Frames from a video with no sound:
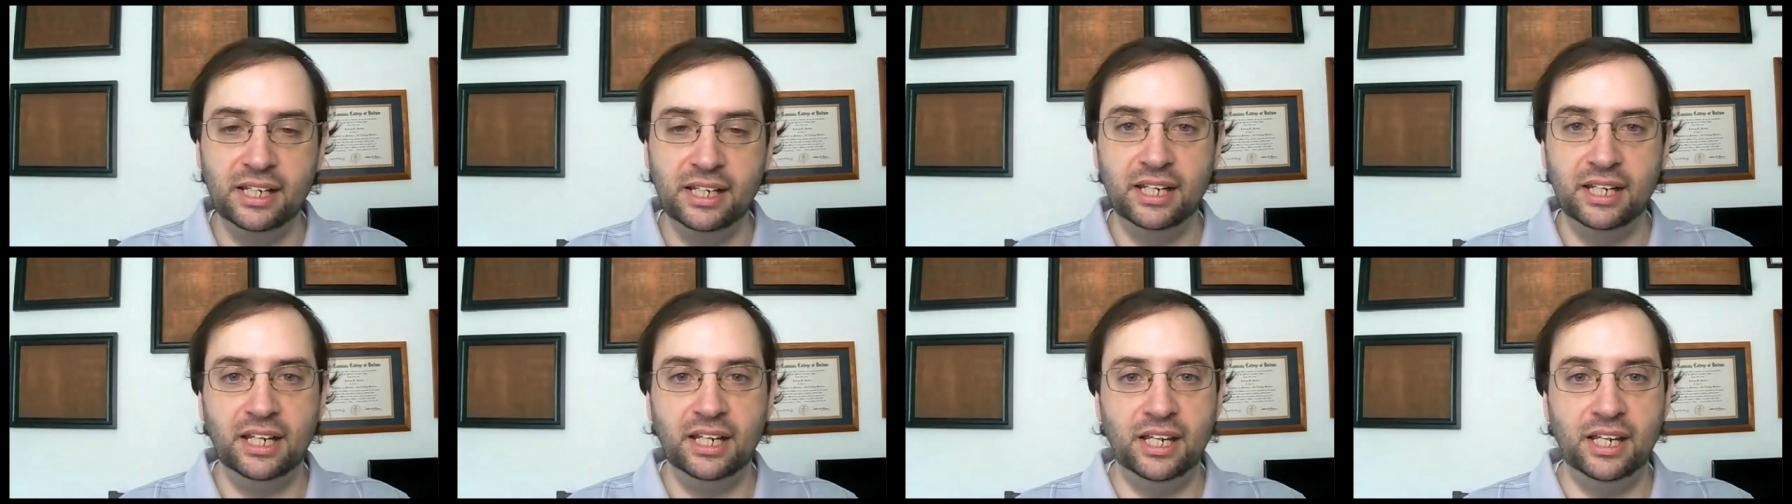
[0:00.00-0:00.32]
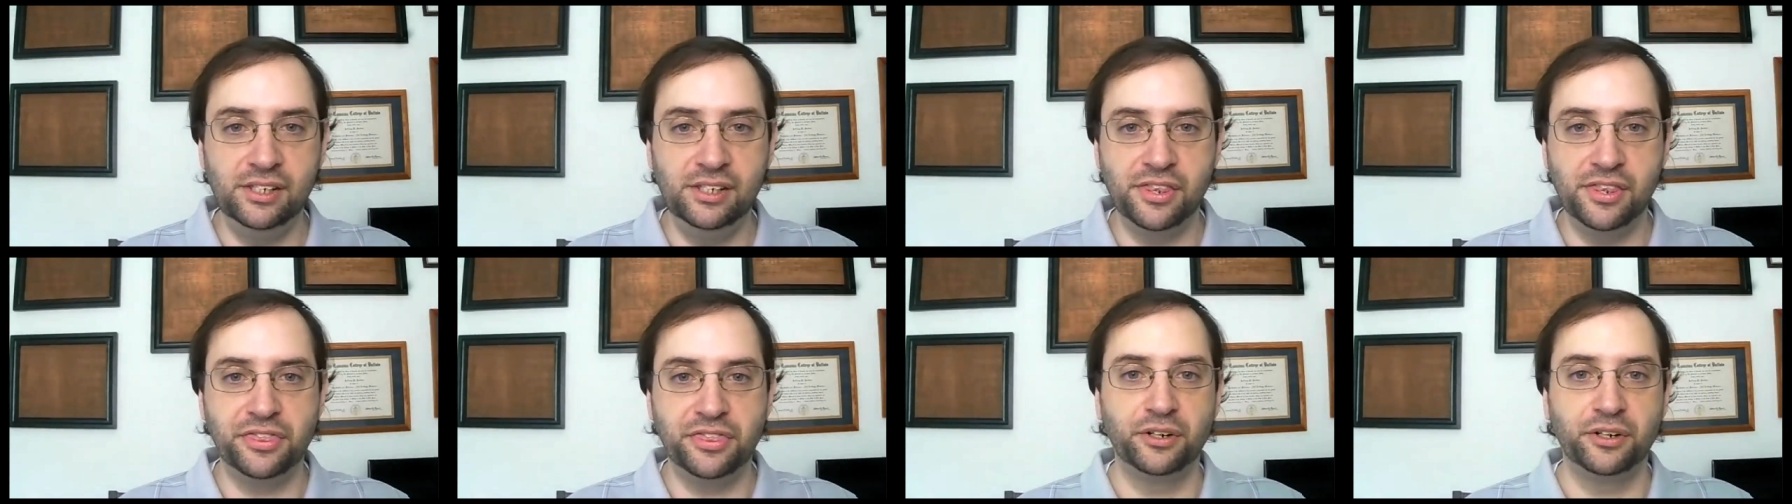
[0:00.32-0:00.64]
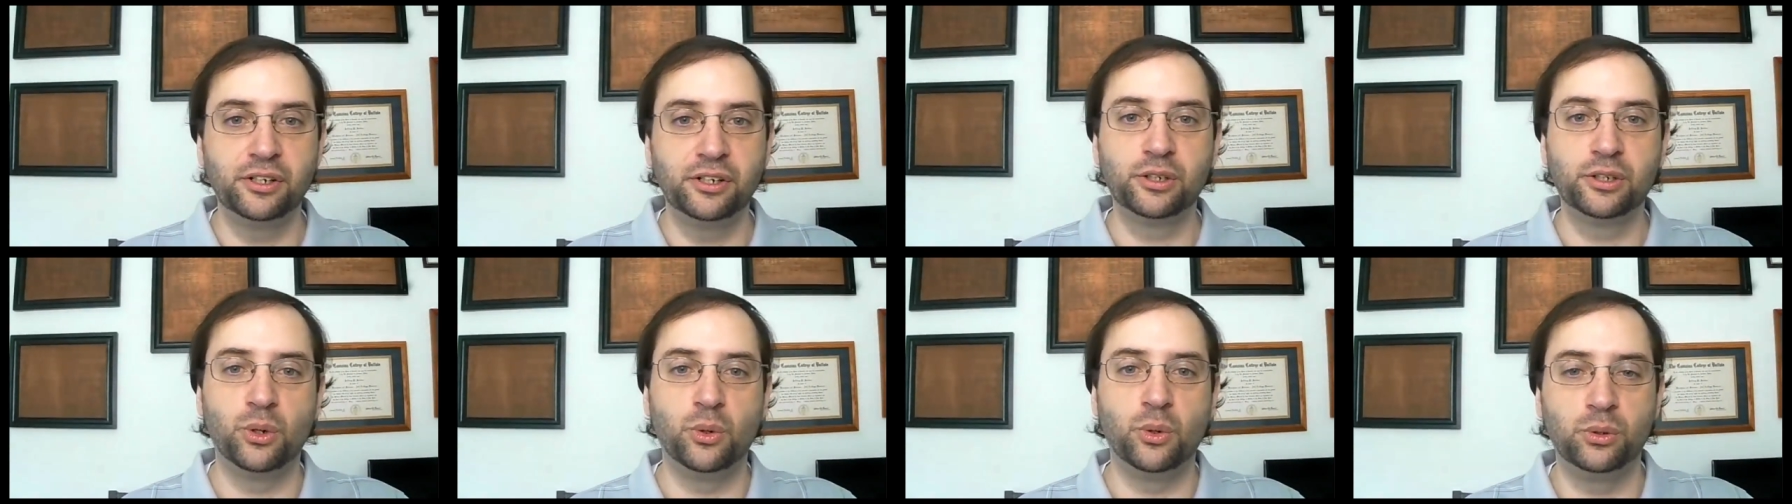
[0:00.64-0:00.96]
in the
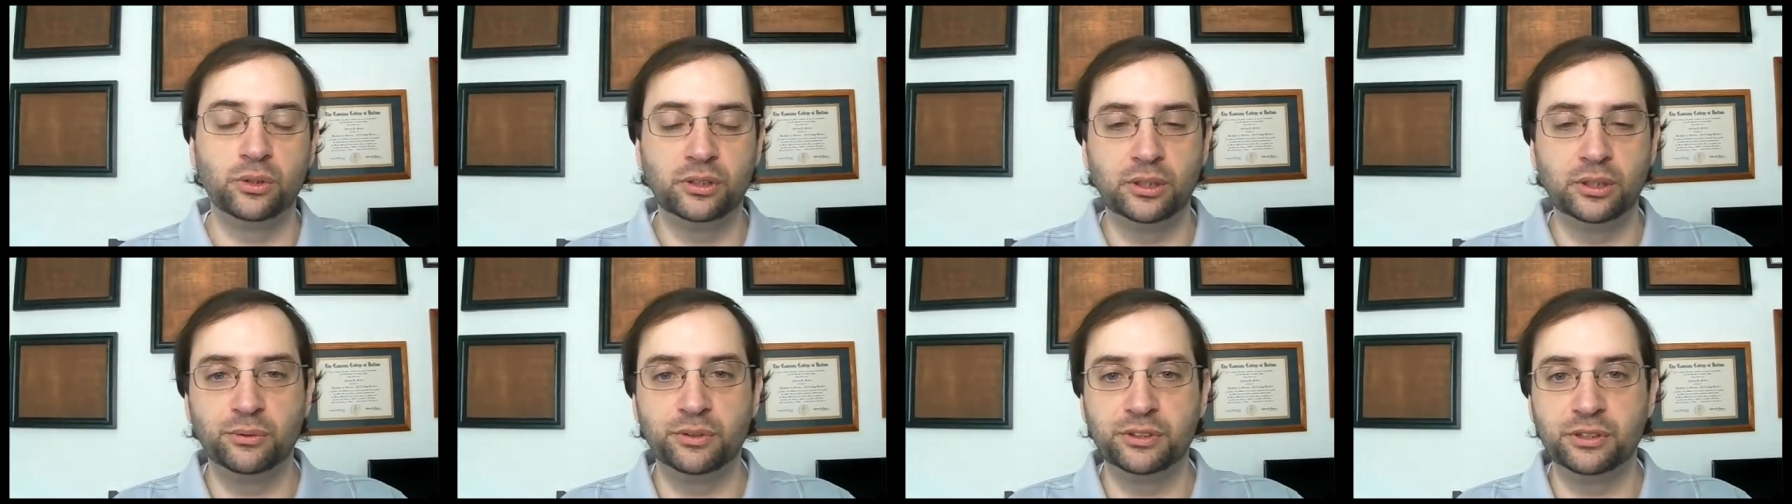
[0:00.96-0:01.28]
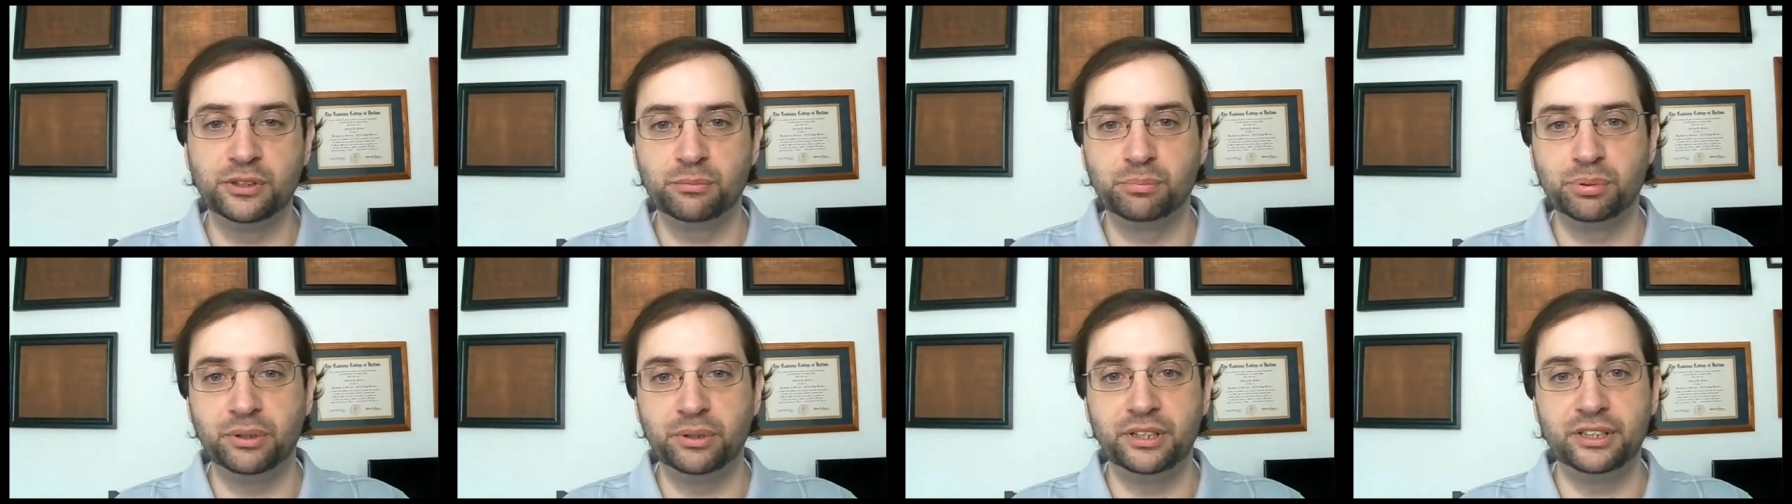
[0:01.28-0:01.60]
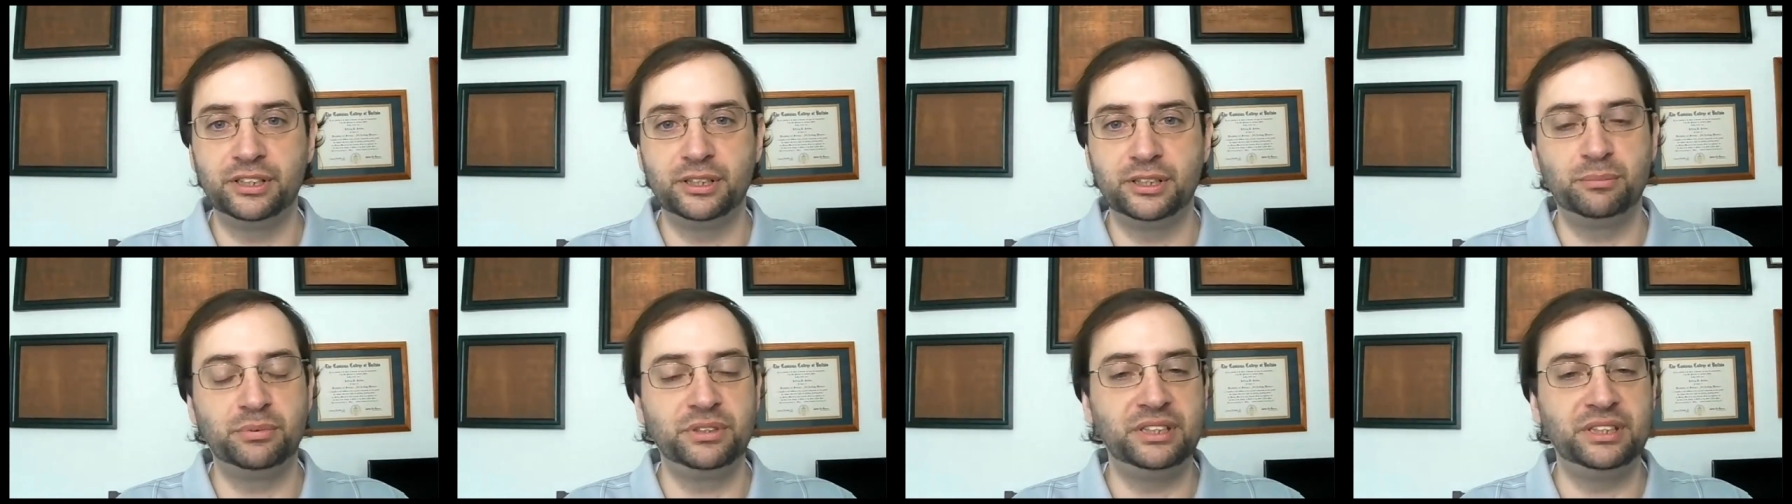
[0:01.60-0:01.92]
third quarter, it was a pretty
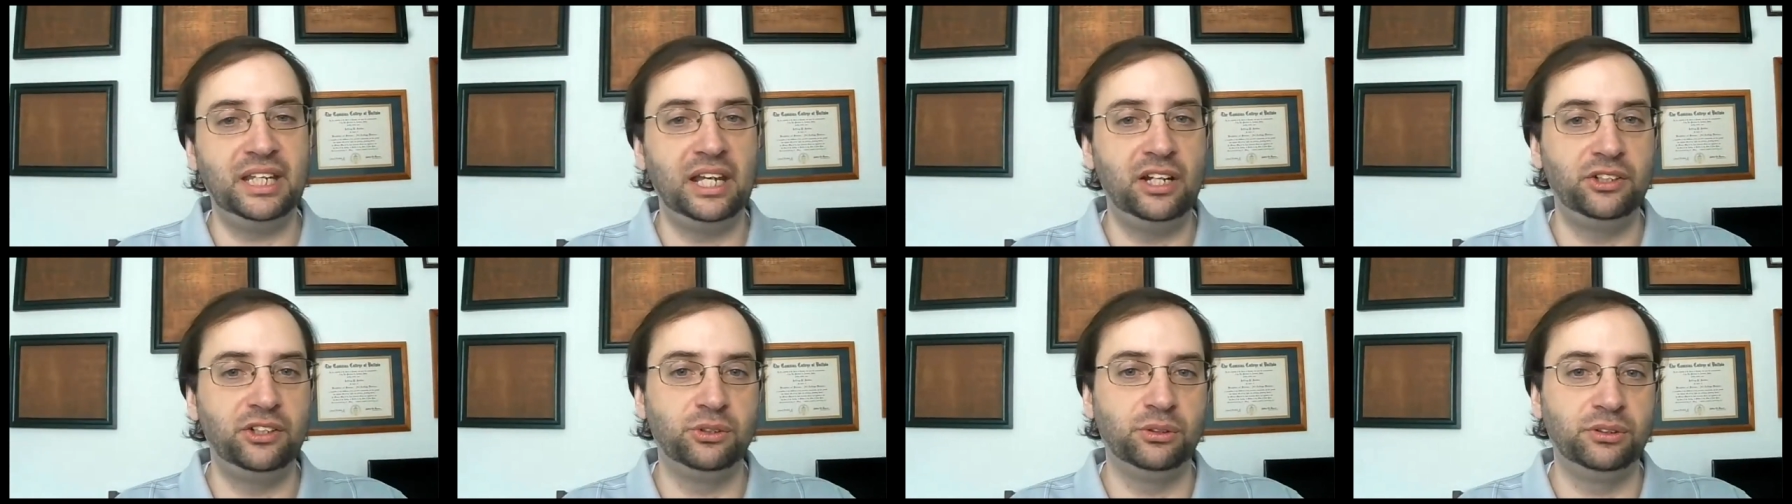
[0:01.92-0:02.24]
substantial